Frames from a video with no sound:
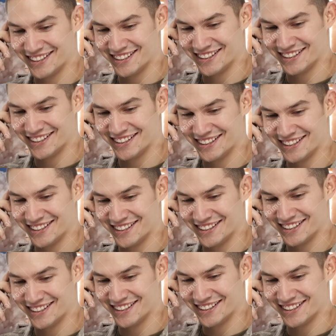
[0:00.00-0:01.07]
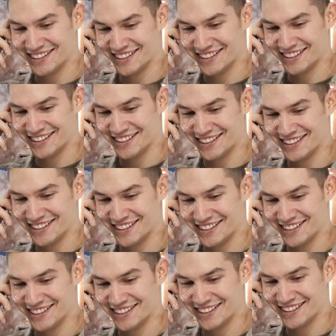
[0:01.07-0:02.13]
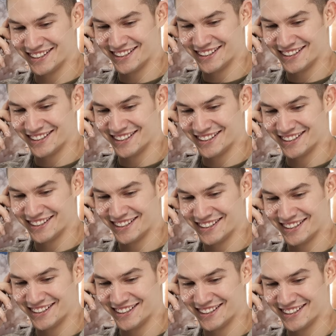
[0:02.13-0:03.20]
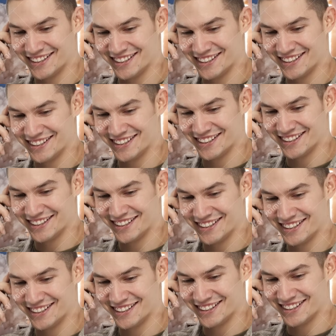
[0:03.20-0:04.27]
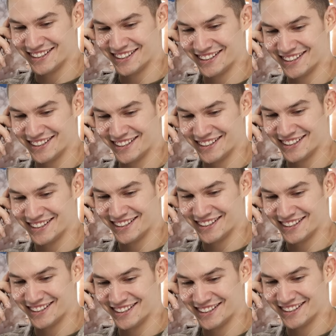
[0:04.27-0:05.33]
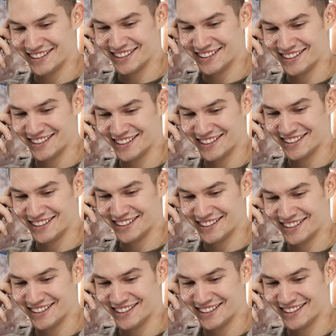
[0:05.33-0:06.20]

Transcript: [no speech]